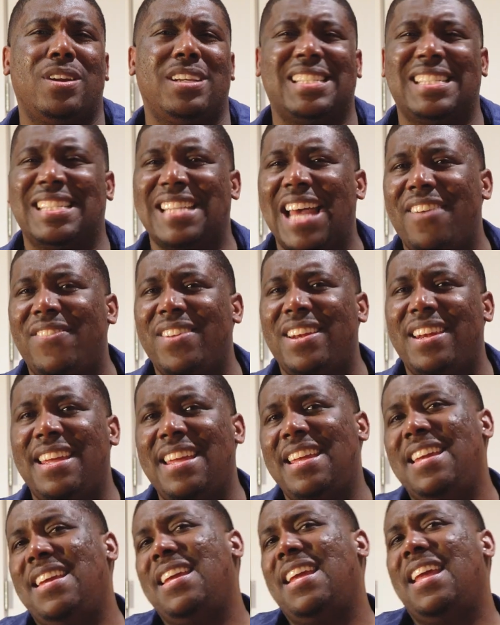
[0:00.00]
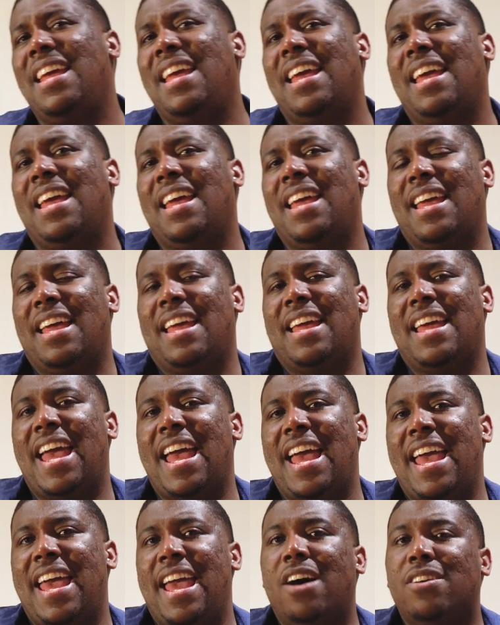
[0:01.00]
to 70
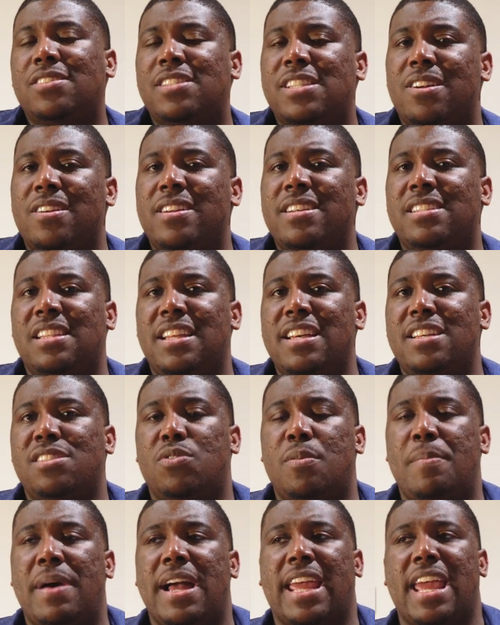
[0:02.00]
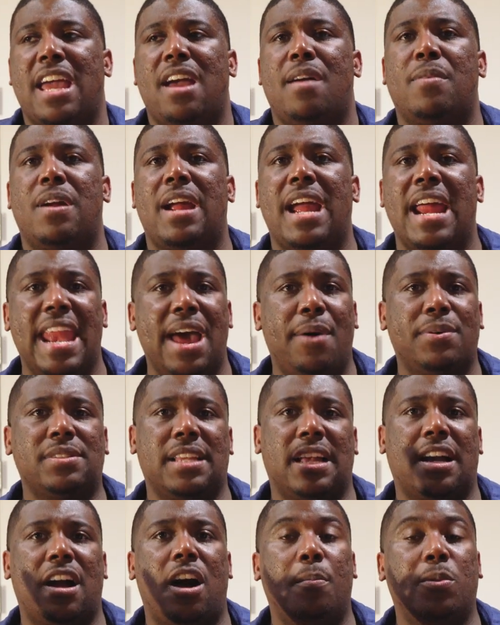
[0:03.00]
L series lens with my camera, and that was
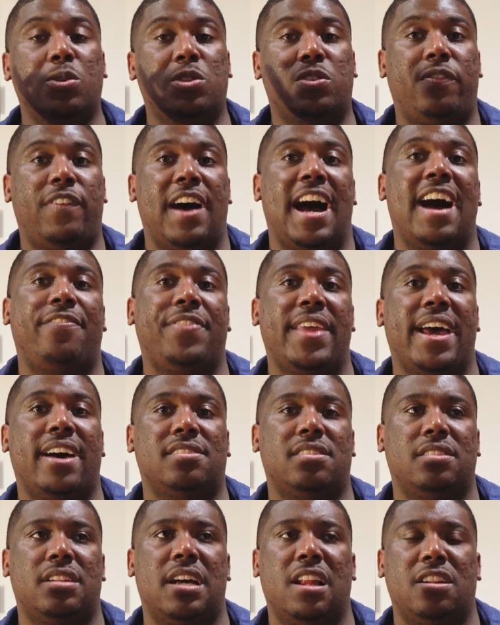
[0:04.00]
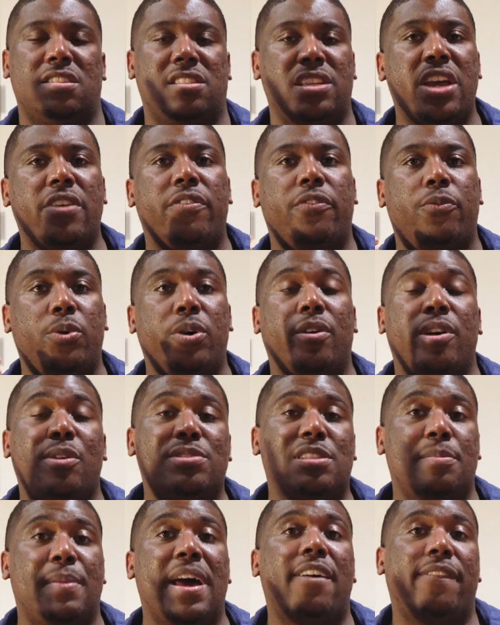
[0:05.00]
like almost $5,000. Well, it
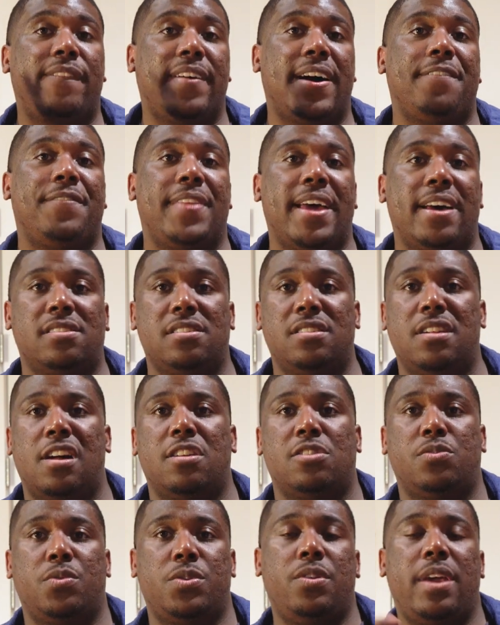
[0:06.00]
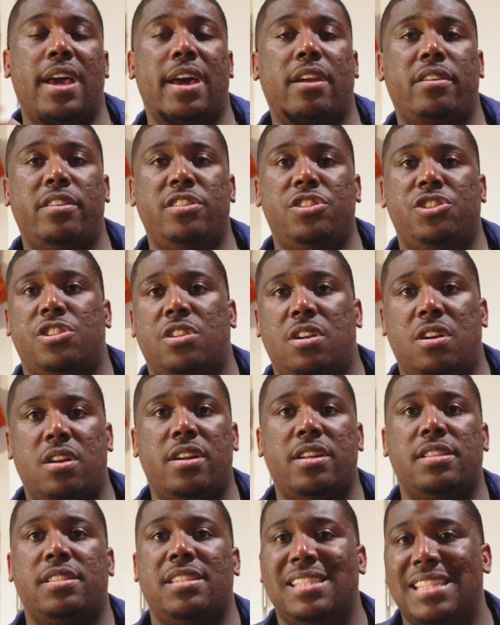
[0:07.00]
was about $5,000 when you add on
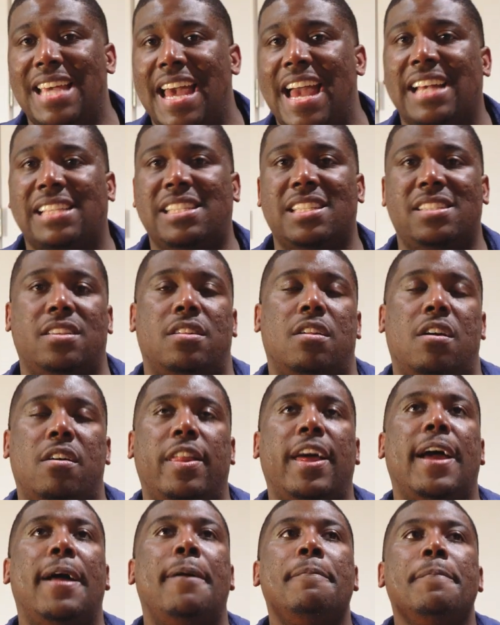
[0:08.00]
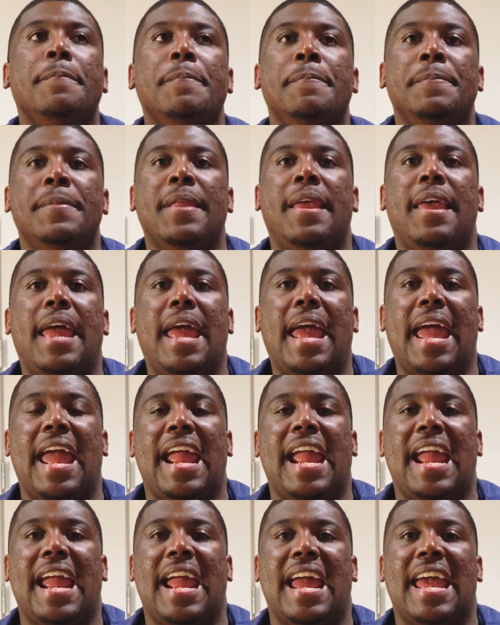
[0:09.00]
insurance and taxes and all that.
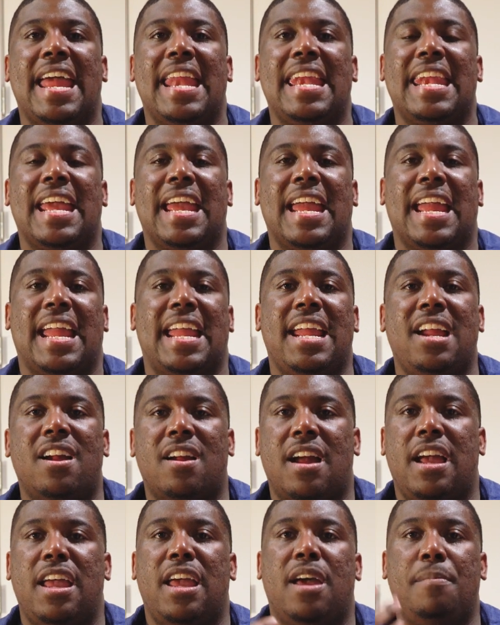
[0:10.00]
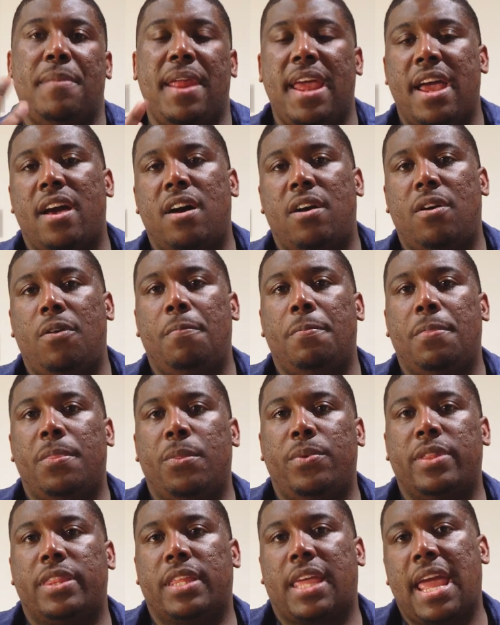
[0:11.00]
And here I am now
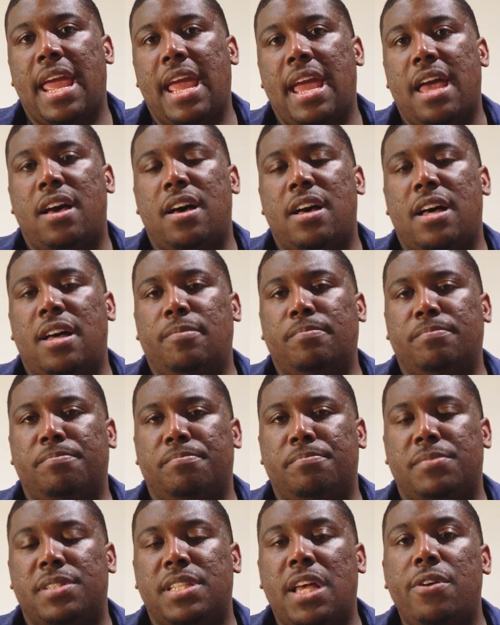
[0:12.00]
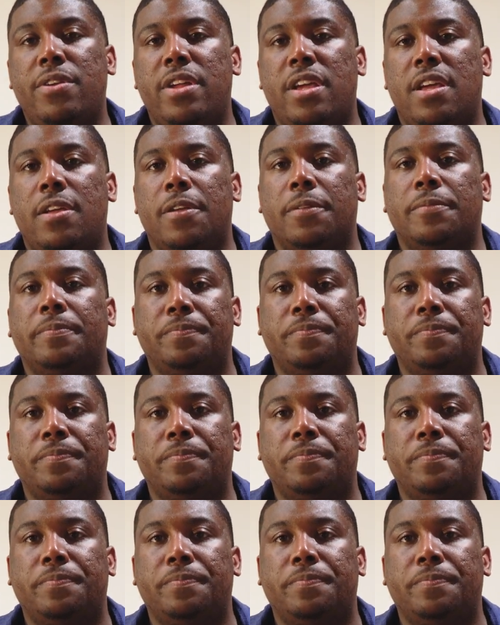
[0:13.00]
with Sony.